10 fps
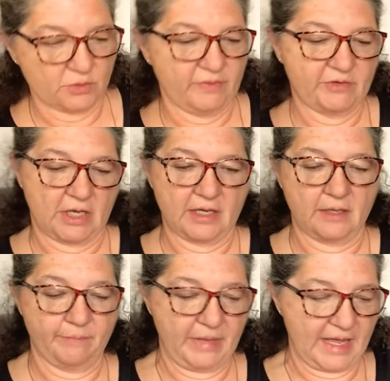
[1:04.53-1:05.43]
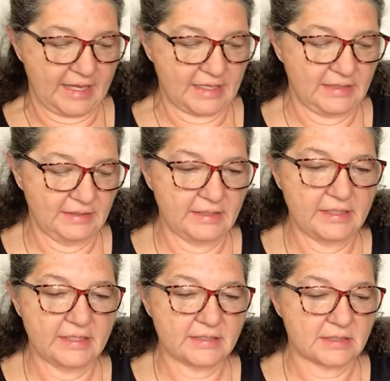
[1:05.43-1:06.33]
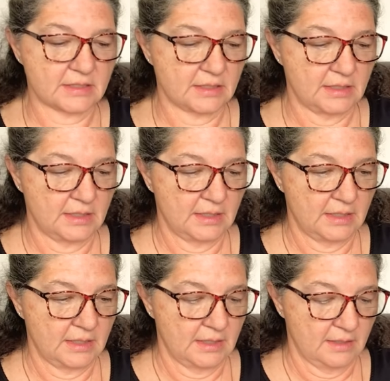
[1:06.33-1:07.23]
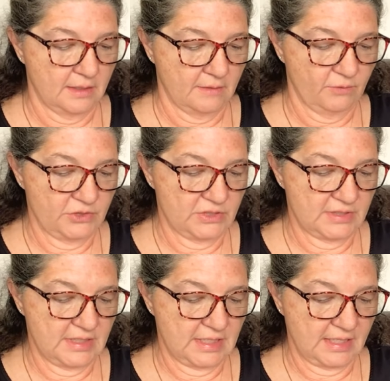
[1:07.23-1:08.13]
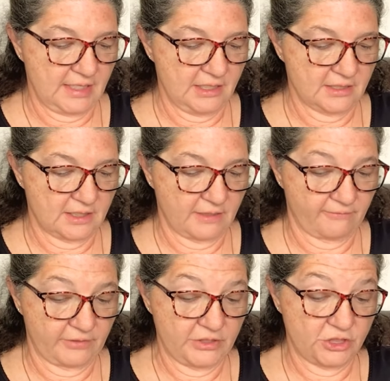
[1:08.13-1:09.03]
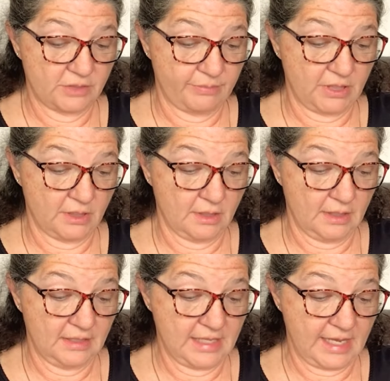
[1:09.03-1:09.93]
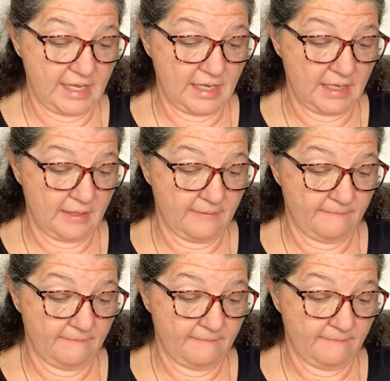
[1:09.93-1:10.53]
We've got a packing list, which is nice. Free shipping, yay.